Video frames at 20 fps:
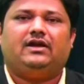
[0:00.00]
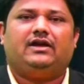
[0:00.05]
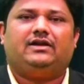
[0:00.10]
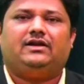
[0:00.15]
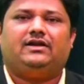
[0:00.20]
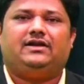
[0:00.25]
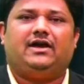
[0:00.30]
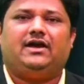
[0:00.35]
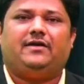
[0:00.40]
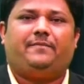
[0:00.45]

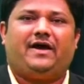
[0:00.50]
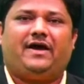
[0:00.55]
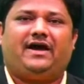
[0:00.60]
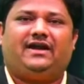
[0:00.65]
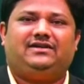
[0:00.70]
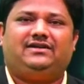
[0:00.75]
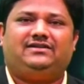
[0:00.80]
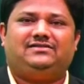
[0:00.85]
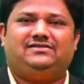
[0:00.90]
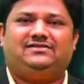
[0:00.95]
Dear
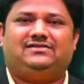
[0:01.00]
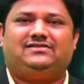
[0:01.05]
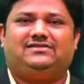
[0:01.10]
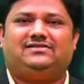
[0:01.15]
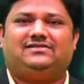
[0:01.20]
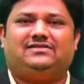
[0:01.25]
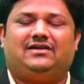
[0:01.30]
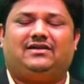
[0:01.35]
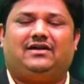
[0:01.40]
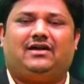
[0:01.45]

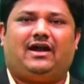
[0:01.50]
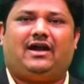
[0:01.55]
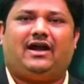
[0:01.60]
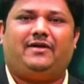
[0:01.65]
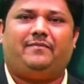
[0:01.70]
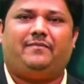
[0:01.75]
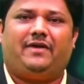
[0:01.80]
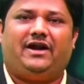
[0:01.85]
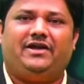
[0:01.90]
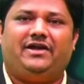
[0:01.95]
parents
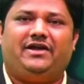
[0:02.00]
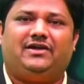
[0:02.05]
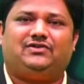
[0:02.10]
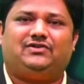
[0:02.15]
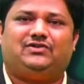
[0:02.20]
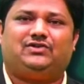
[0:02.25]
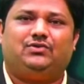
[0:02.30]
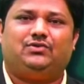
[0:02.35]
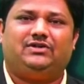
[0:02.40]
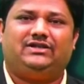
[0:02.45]
and my dear
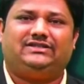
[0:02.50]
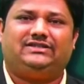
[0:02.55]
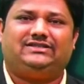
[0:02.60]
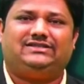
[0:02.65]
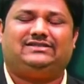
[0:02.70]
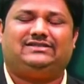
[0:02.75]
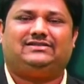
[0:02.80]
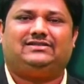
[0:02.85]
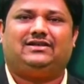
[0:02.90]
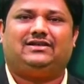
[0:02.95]

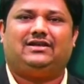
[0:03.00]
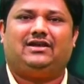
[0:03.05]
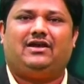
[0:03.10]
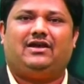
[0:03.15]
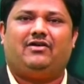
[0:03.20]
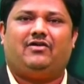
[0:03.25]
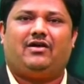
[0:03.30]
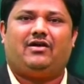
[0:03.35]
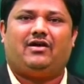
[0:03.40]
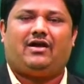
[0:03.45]
students,
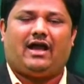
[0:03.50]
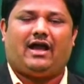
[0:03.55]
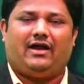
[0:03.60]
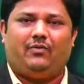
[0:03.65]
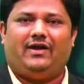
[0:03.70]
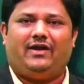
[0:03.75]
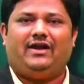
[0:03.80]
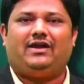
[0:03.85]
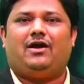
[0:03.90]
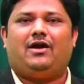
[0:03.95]
I
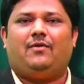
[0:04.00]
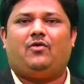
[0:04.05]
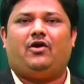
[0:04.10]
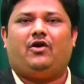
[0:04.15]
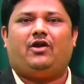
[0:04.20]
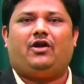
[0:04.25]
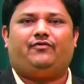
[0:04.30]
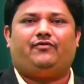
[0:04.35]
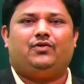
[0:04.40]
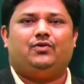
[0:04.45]
welcome
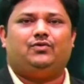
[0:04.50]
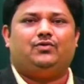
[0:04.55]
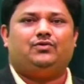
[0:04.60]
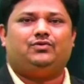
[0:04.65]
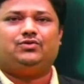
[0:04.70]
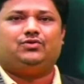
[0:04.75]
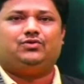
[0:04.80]
all of you to